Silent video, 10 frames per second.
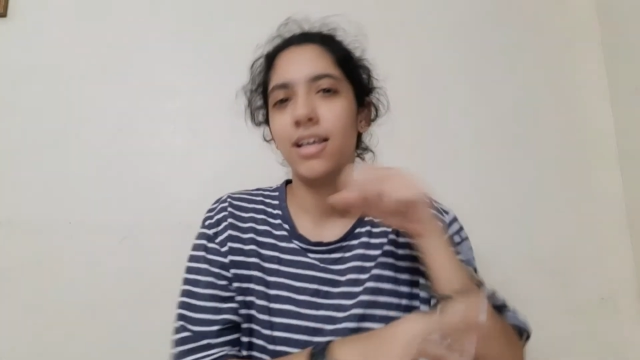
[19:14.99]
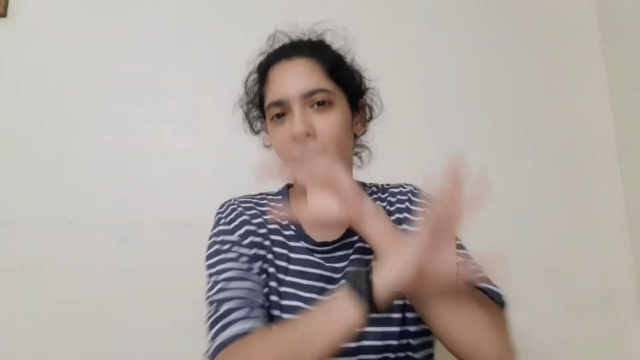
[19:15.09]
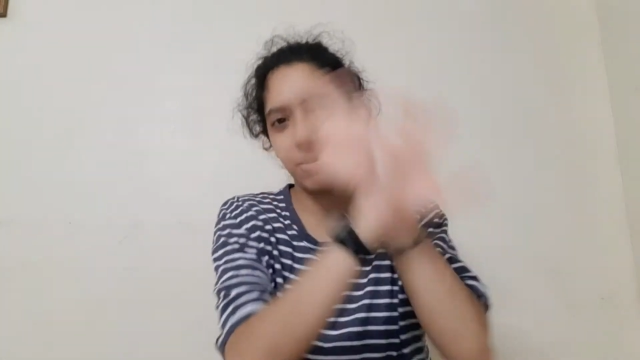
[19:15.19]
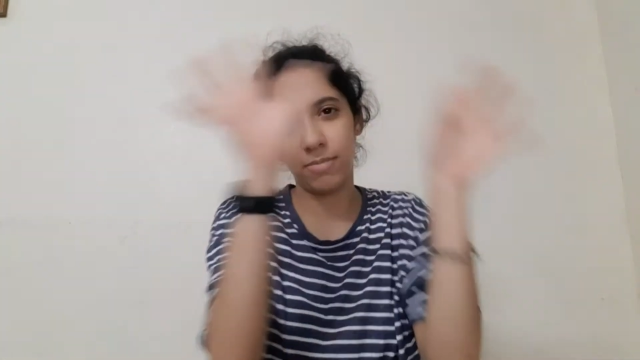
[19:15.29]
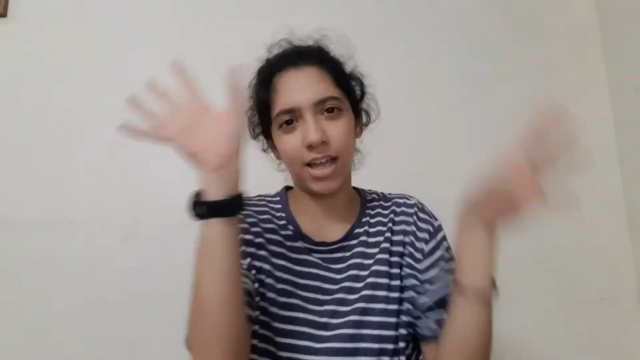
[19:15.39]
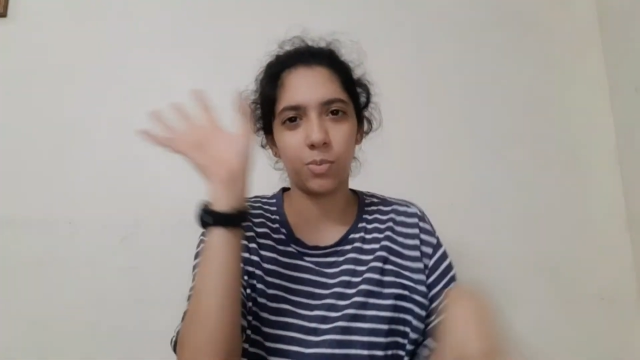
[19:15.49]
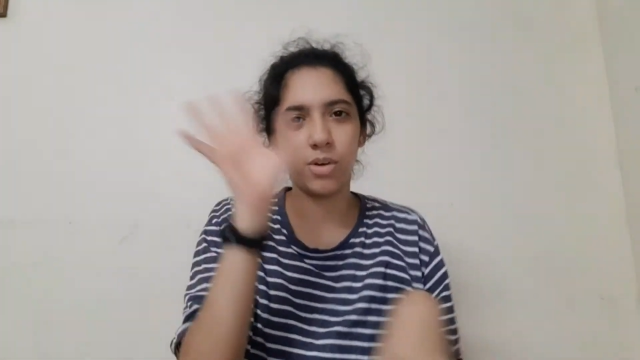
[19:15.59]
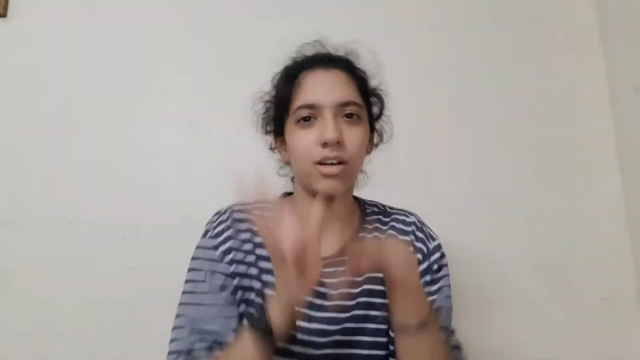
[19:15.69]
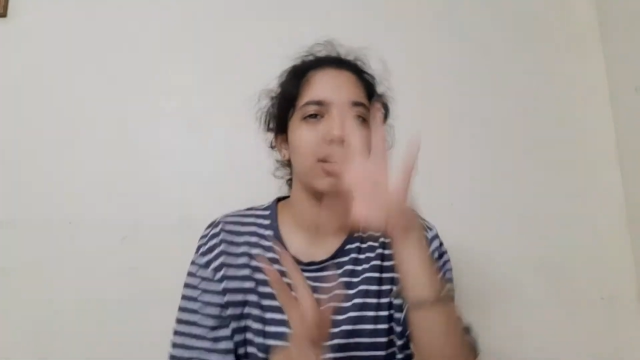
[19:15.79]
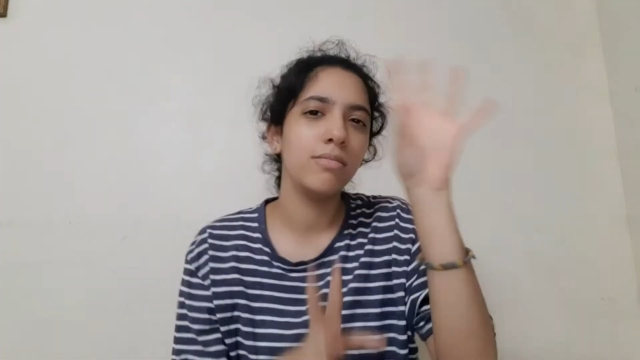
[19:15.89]
that
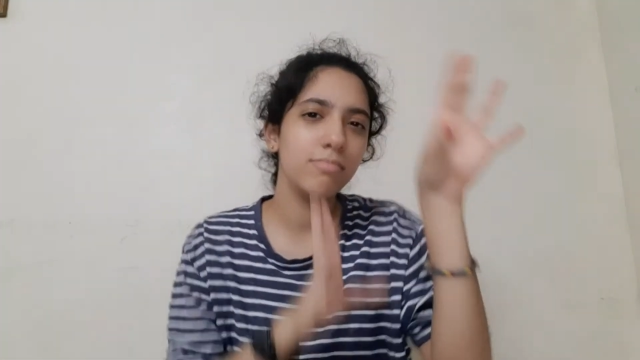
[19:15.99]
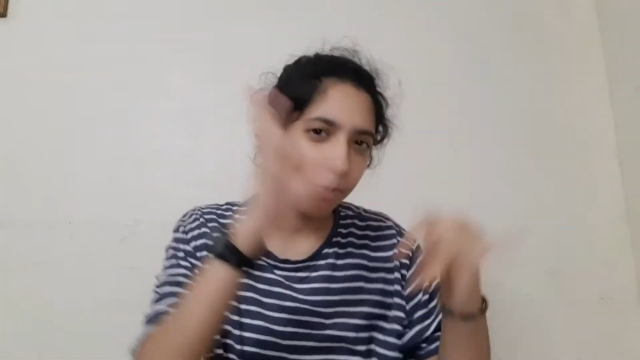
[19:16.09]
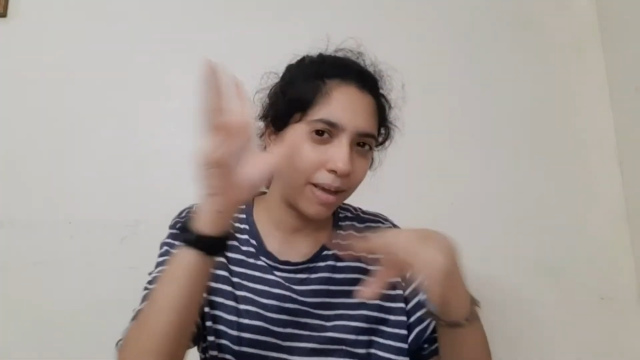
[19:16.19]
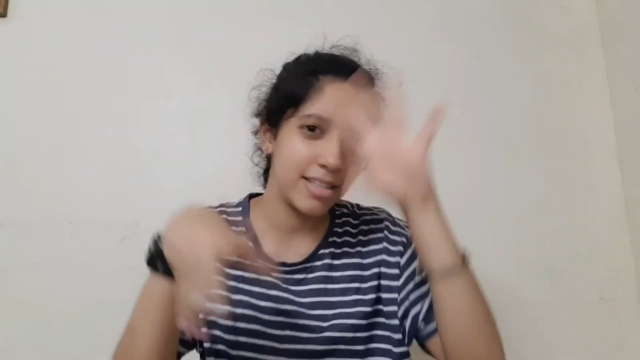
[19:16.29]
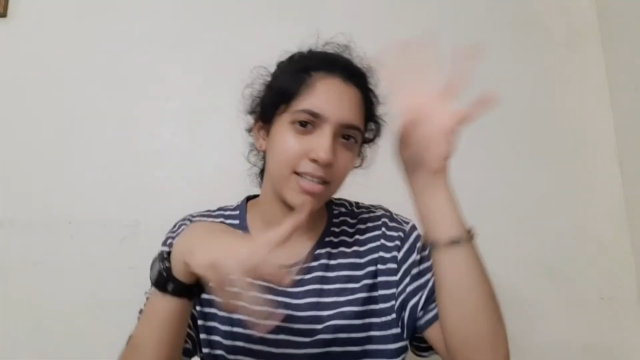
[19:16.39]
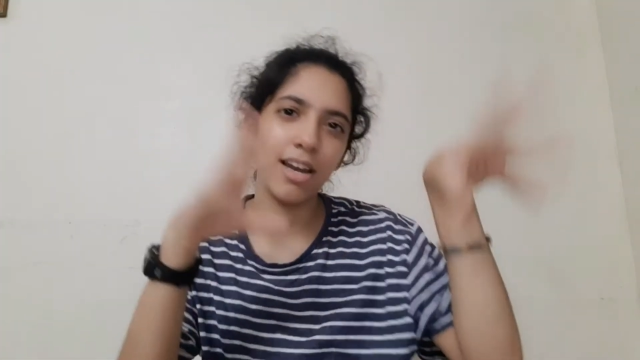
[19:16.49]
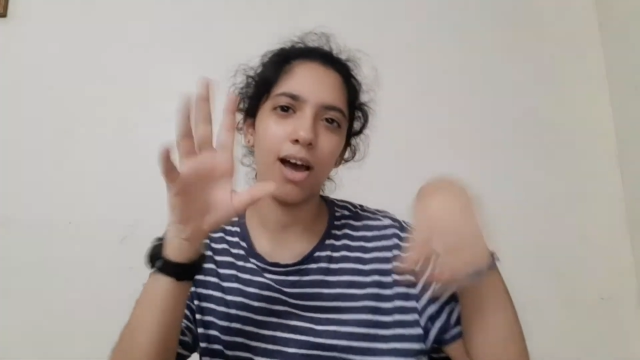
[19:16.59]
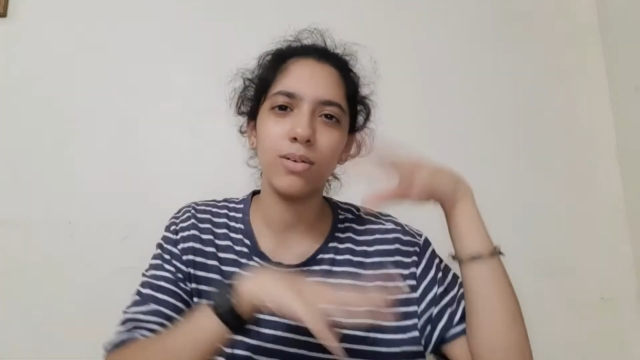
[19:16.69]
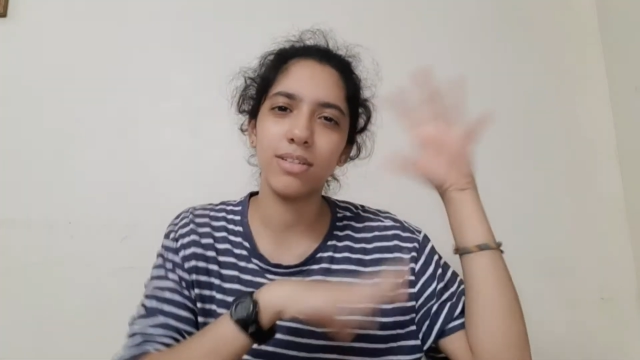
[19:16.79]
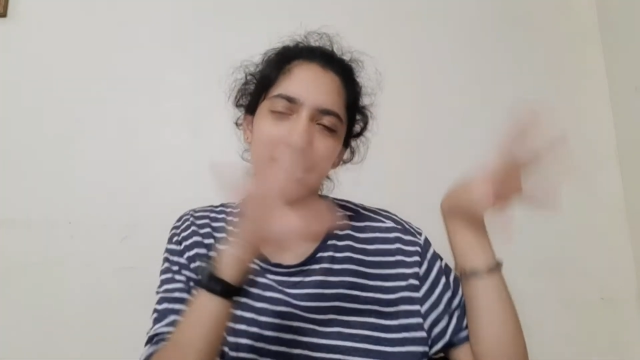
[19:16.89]
were based
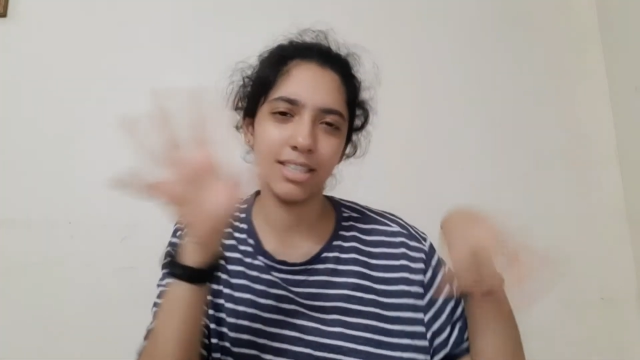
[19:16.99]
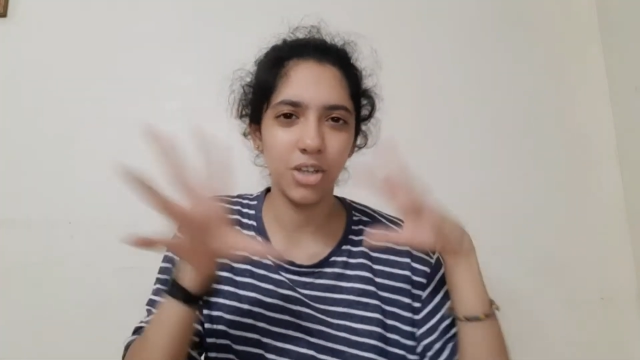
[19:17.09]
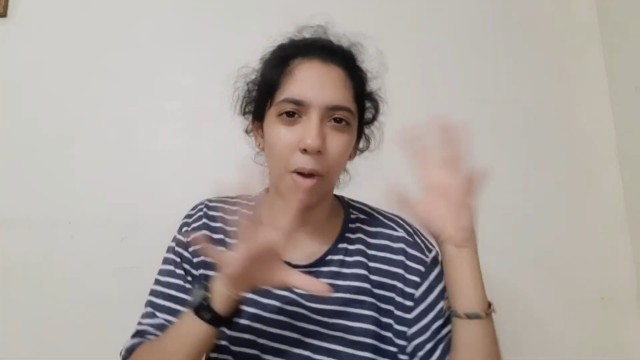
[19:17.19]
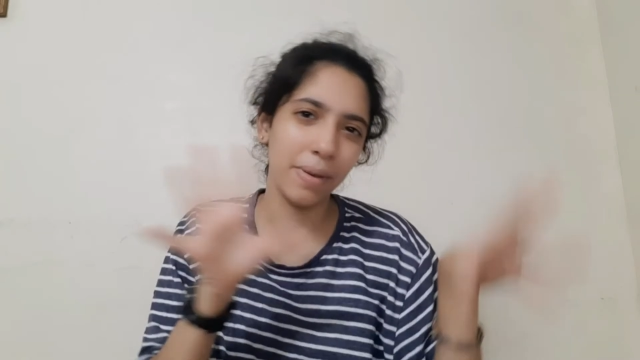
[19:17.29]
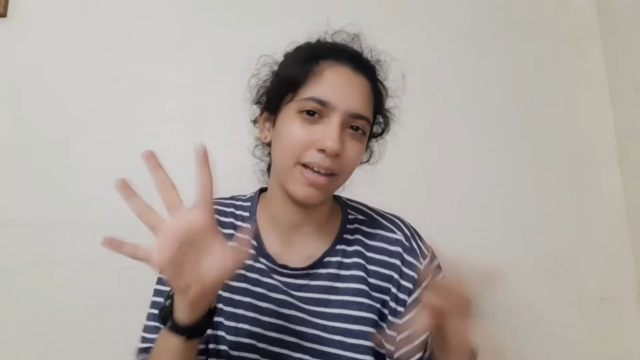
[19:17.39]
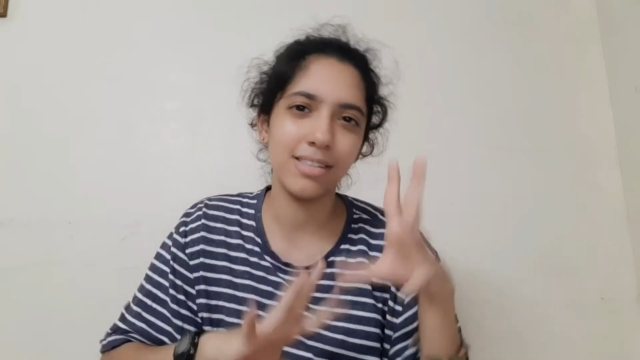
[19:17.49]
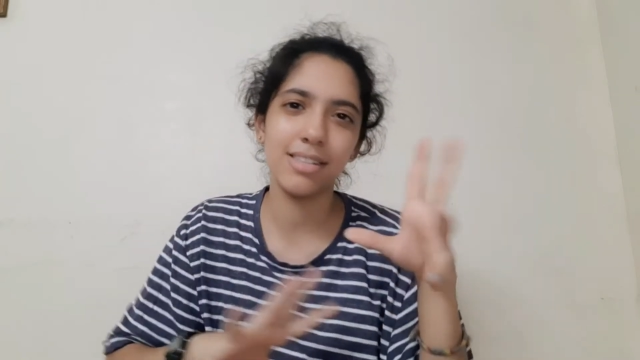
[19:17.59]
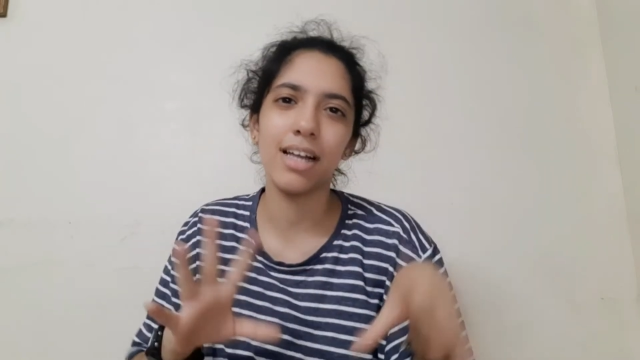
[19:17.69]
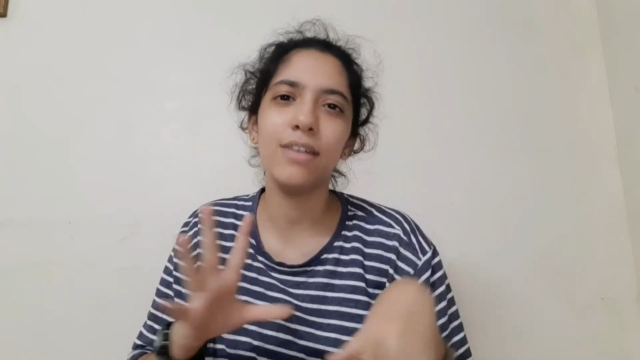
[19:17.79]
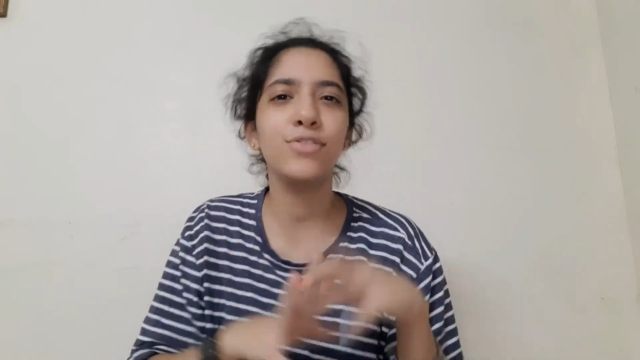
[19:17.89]
around this topic
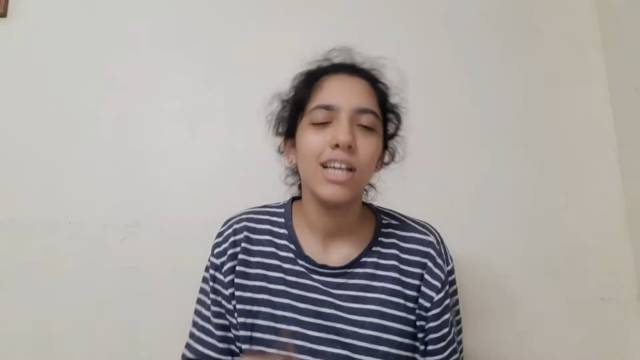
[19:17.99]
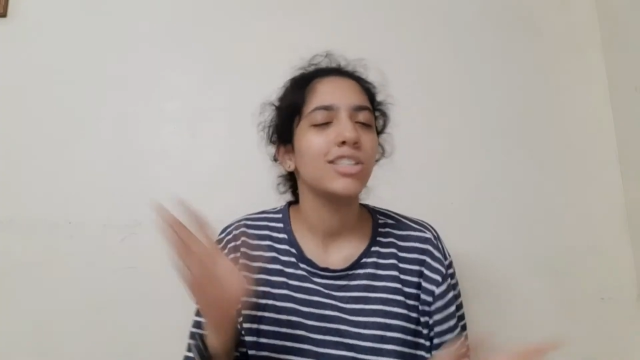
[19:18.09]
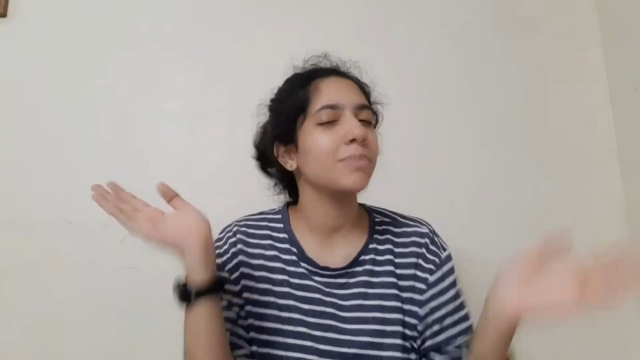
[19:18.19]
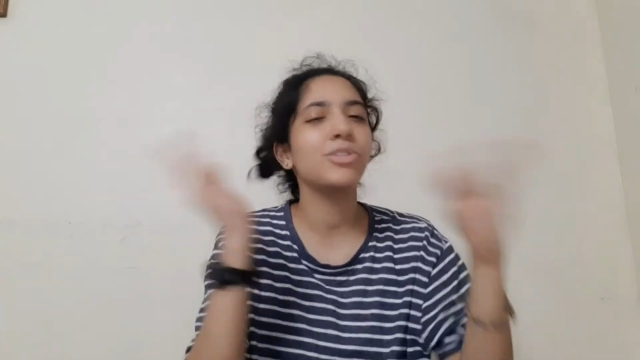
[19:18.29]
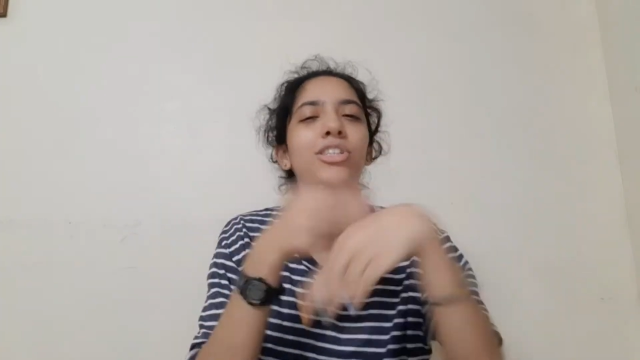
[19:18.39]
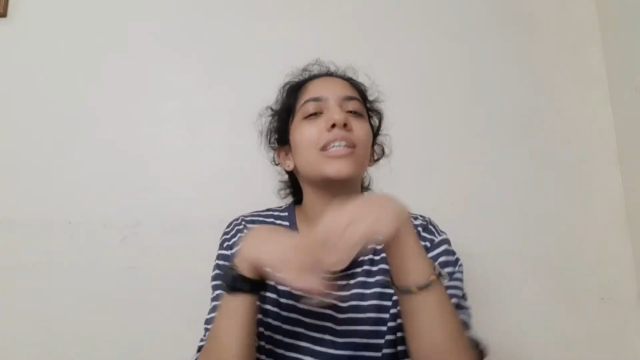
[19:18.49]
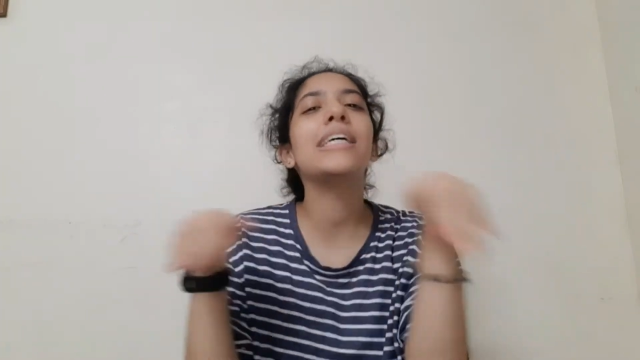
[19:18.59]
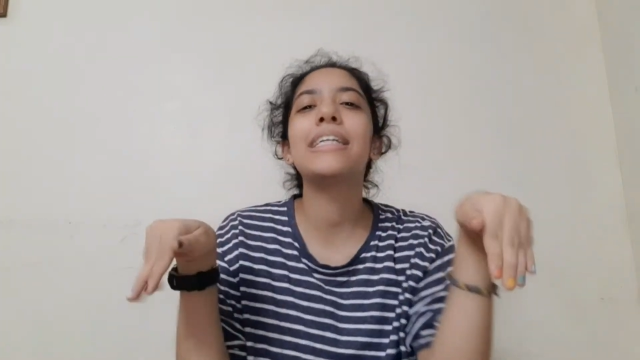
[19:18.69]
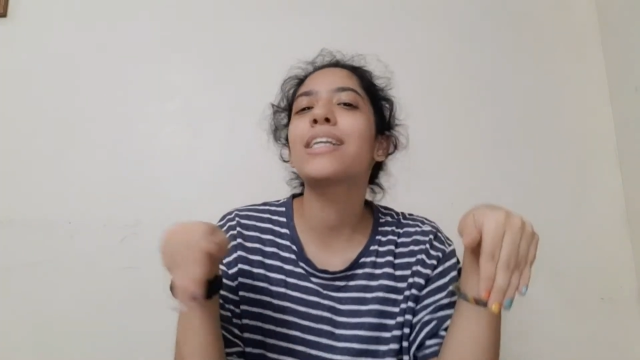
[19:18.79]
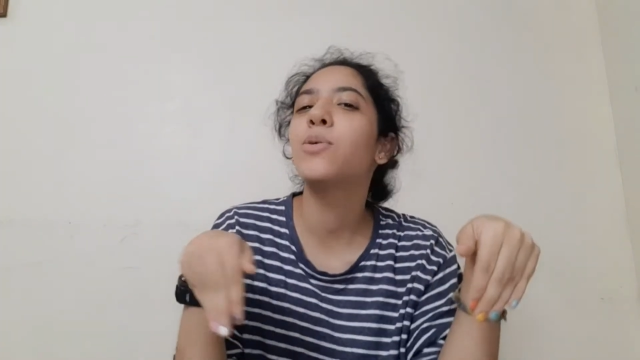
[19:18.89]
itself. So I'm just gonna
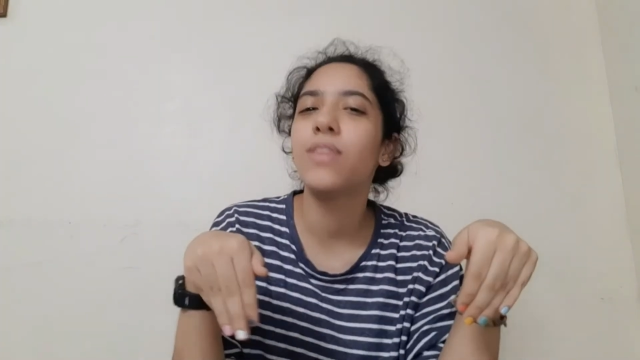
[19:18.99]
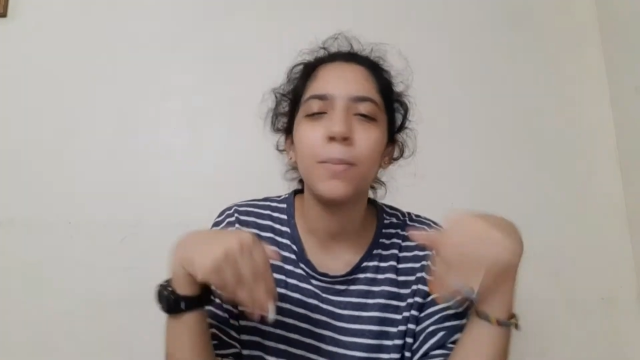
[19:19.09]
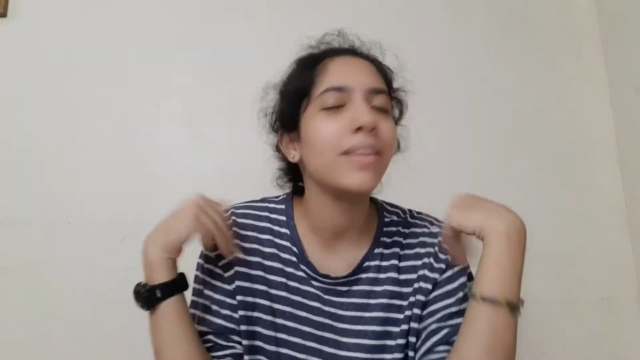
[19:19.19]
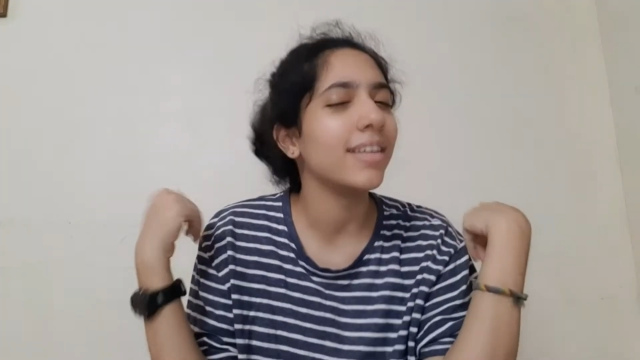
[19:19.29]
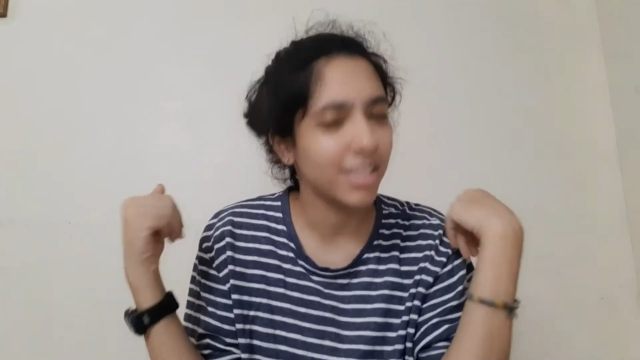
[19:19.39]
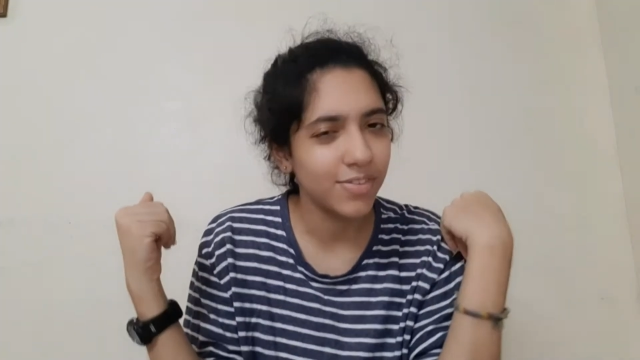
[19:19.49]
include them in this